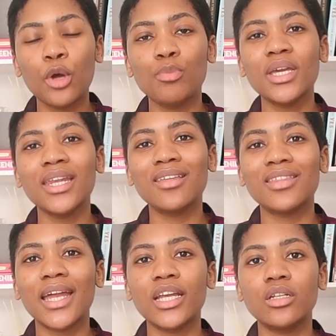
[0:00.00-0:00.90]
meaning
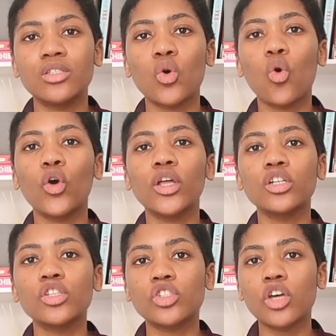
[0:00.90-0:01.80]
that it is
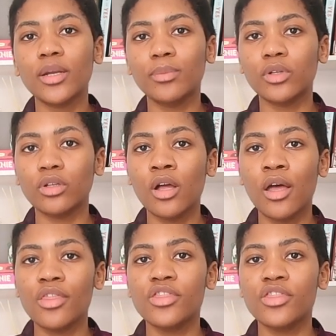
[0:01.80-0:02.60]
oil soluble.